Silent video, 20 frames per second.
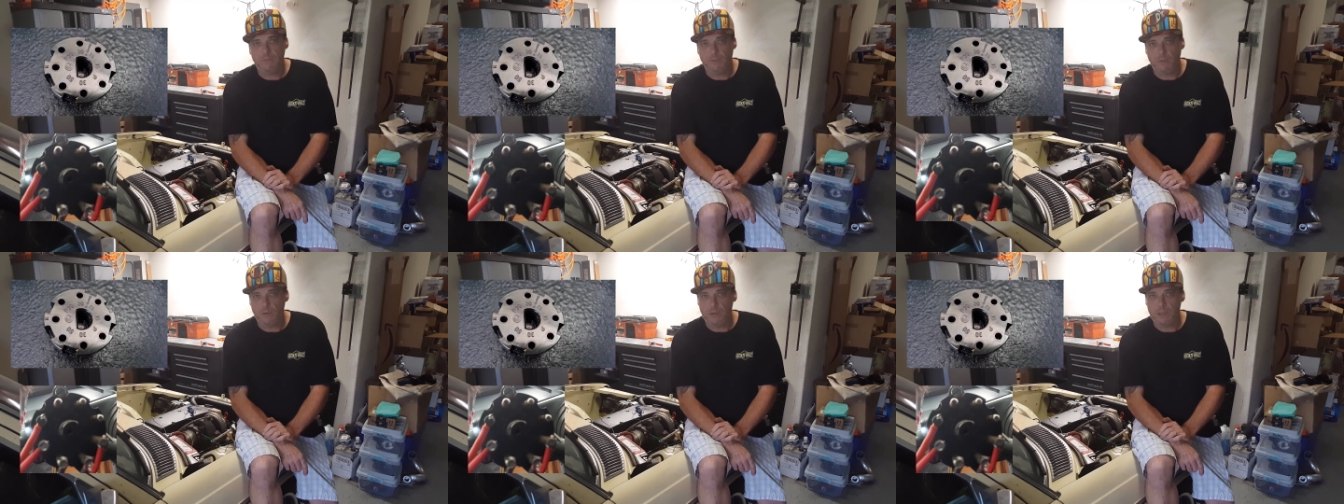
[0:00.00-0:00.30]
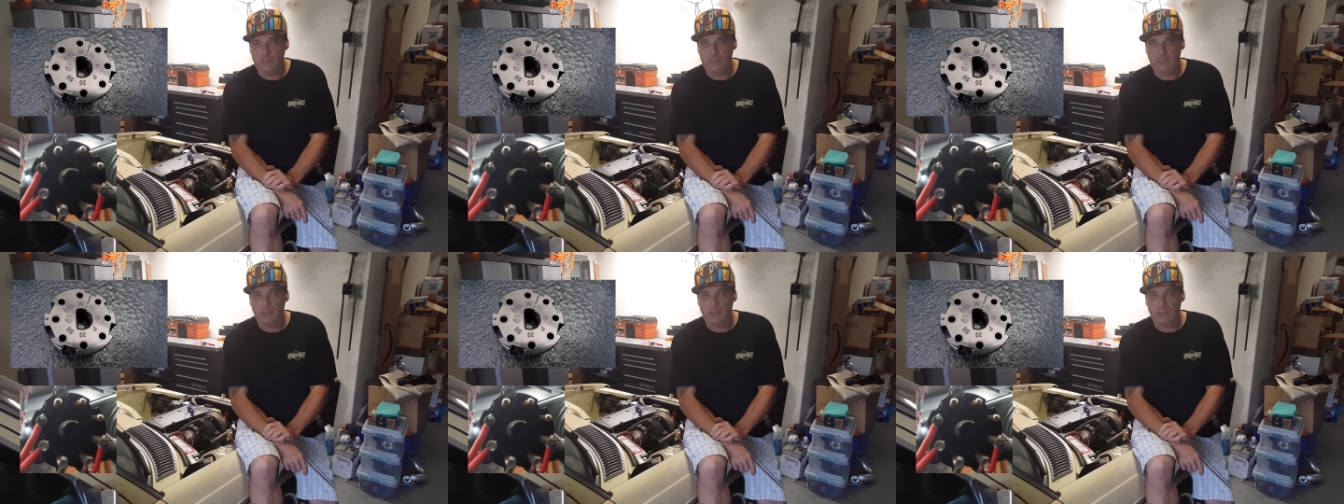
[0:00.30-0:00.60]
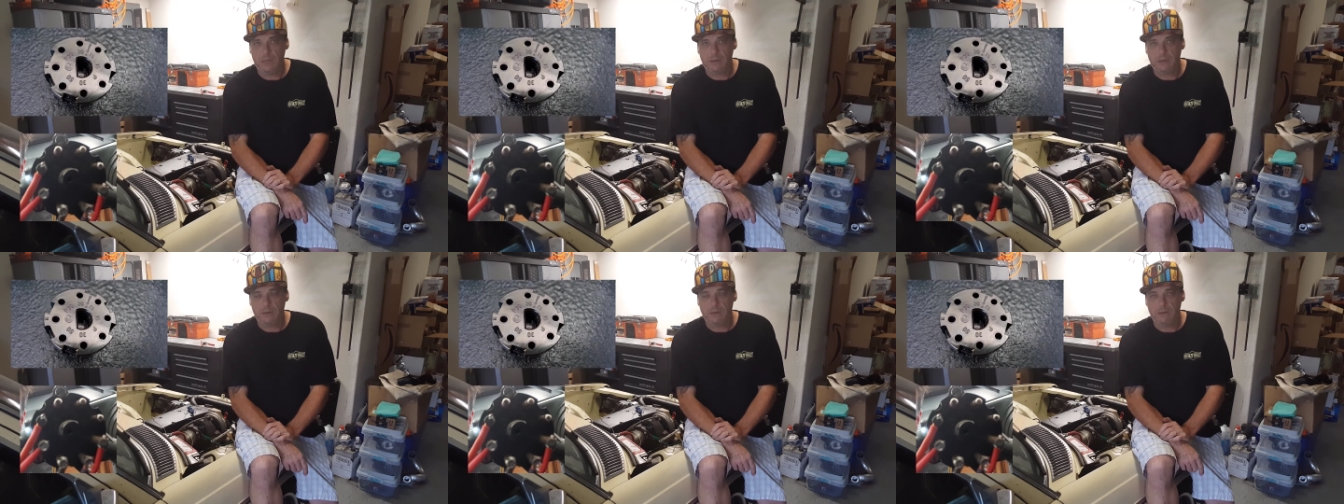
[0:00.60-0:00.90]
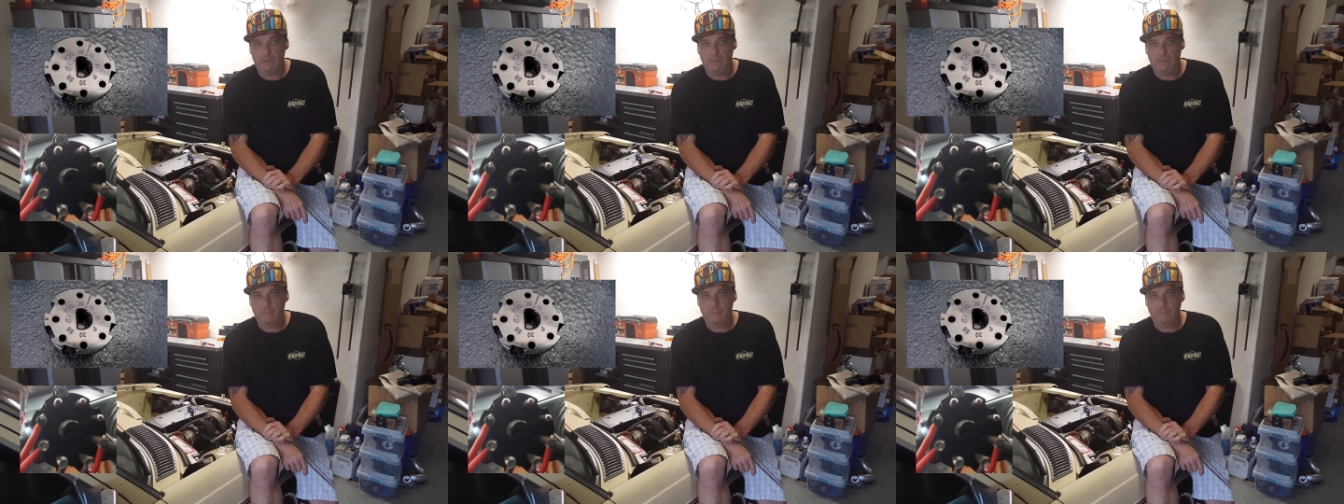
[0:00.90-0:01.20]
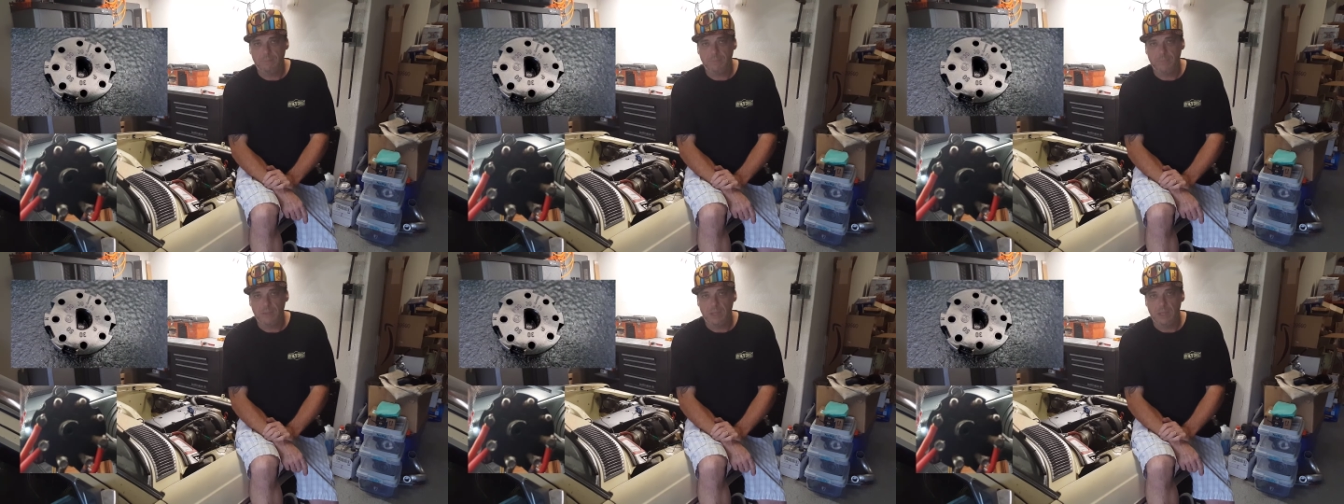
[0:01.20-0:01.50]
for the connector,
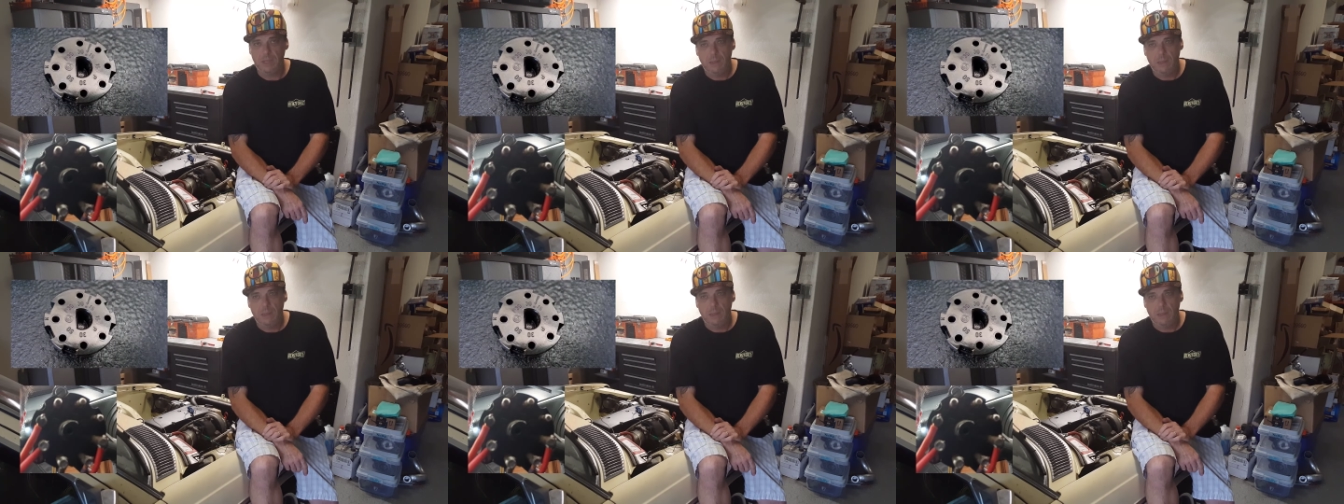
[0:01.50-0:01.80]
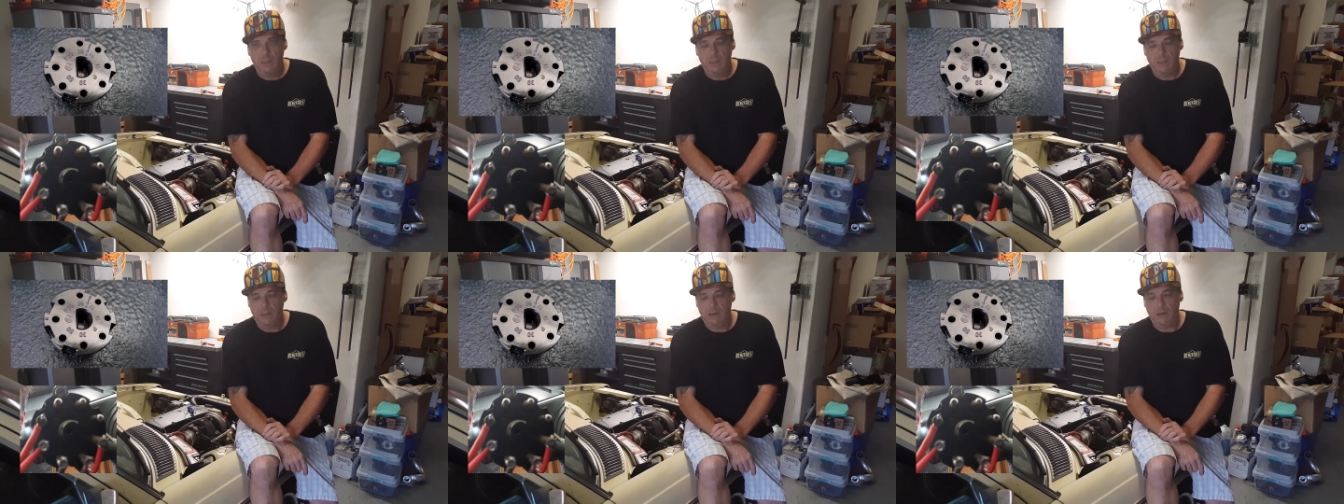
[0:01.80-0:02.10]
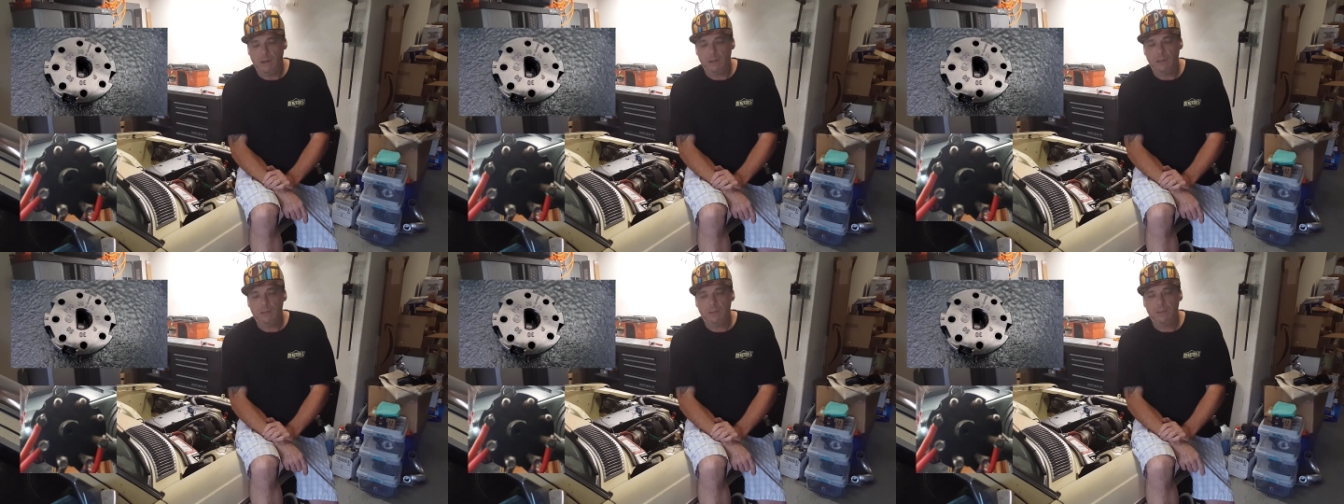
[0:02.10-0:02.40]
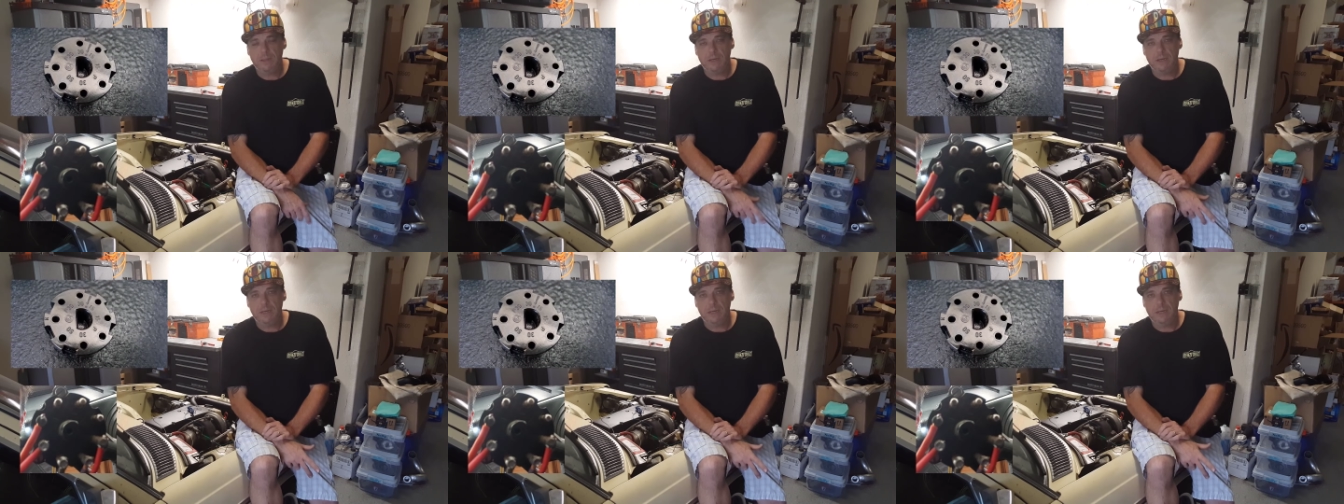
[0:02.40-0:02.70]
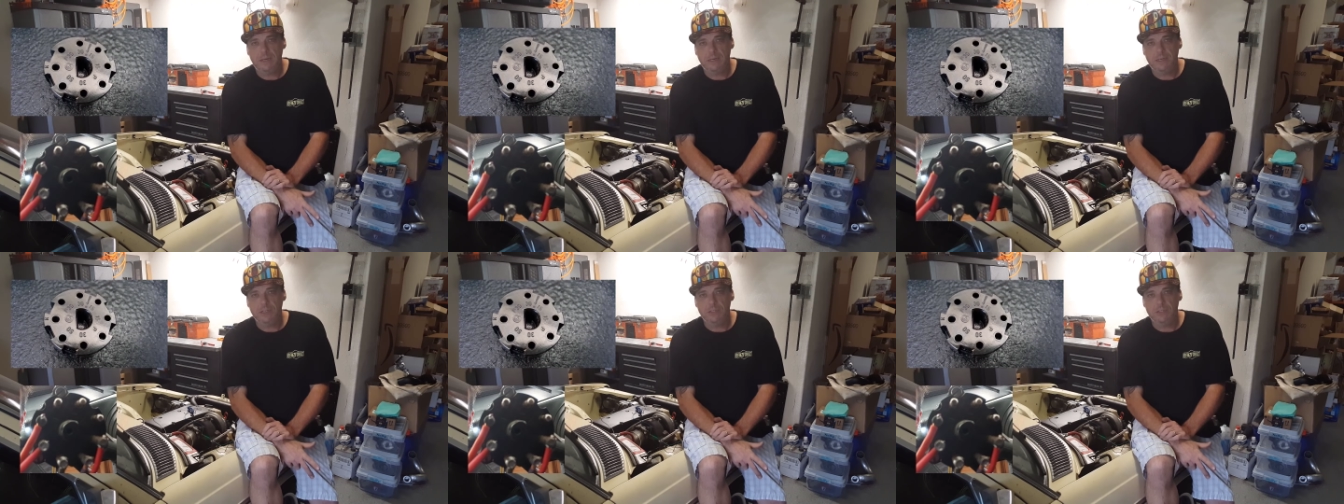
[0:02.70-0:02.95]
and all that I need